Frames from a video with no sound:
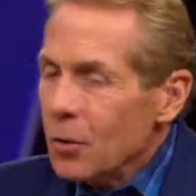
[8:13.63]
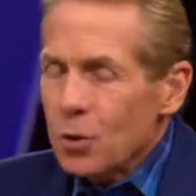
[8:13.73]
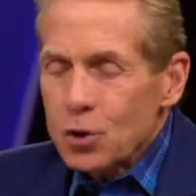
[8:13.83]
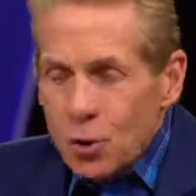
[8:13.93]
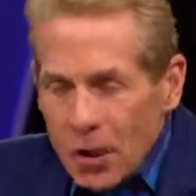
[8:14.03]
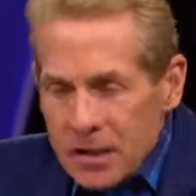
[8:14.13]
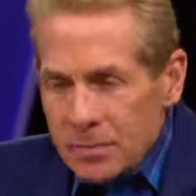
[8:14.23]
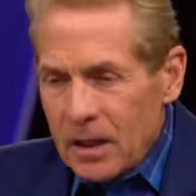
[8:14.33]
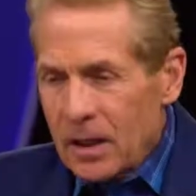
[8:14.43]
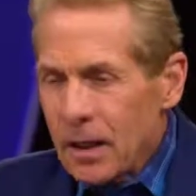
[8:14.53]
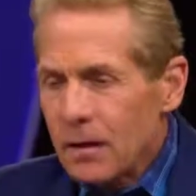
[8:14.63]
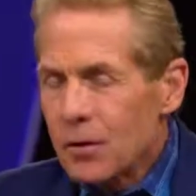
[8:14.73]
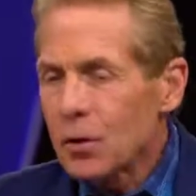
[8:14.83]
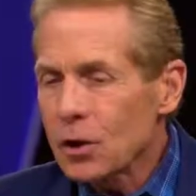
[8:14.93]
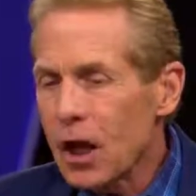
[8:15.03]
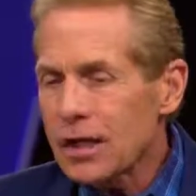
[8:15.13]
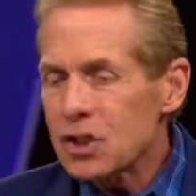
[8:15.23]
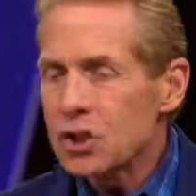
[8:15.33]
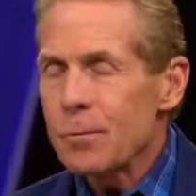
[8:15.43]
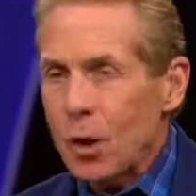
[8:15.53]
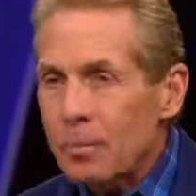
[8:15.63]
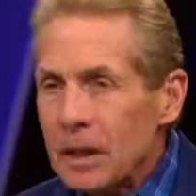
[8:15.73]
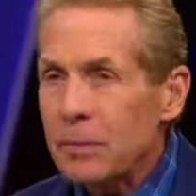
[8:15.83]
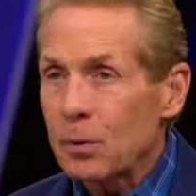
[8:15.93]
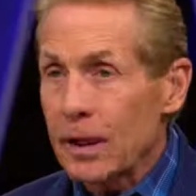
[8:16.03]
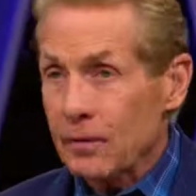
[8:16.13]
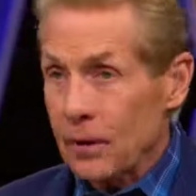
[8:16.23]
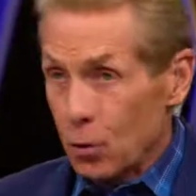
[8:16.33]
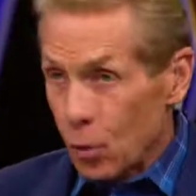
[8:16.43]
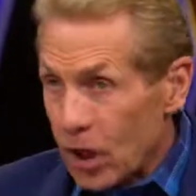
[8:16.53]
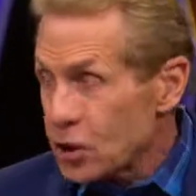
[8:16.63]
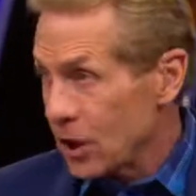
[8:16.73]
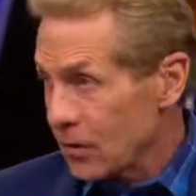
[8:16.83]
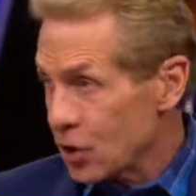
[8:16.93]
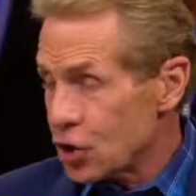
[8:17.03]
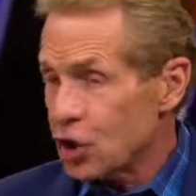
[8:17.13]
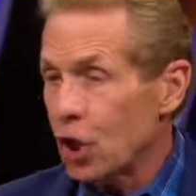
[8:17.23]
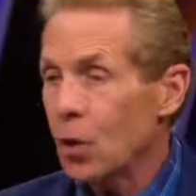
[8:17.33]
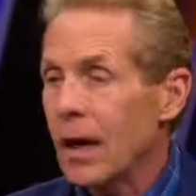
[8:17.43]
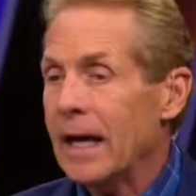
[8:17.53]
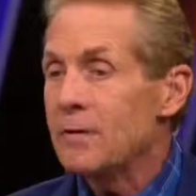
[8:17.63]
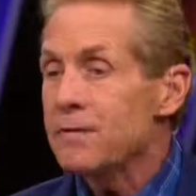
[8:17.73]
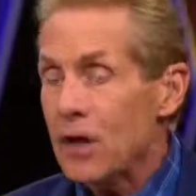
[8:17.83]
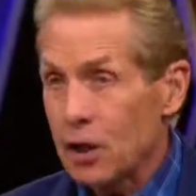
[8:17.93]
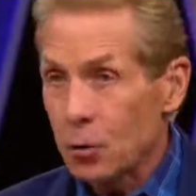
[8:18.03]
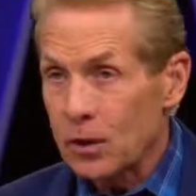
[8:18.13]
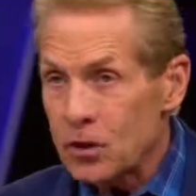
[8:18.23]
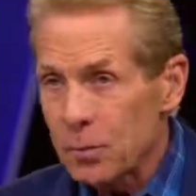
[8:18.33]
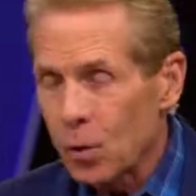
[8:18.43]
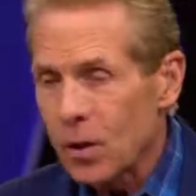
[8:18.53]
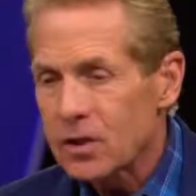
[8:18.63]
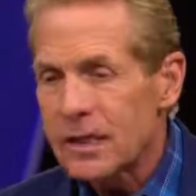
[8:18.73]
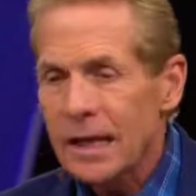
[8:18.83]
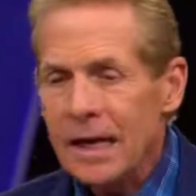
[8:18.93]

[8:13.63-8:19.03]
Well, trust me, there are a lot of smart people out there watching this show and following sports.